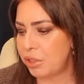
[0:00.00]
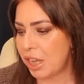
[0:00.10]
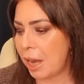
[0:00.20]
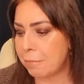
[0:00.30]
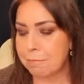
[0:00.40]

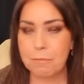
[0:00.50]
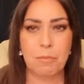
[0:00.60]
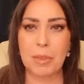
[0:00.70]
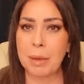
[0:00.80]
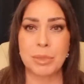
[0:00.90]
So
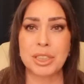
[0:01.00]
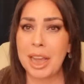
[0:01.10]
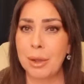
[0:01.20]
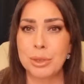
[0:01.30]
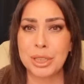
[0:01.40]
I'm
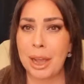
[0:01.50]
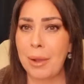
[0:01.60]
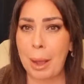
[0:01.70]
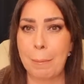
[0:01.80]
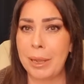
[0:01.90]
so, so
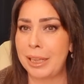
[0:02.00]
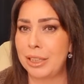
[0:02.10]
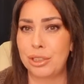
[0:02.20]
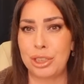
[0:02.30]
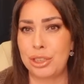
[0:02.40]
happy
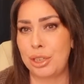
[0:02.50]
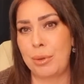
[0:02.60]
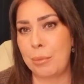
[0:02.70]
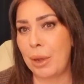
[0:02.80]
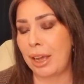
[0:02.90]
that she's
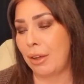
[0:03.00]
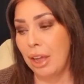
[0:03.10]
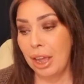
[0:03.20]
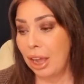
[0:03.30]
doing well.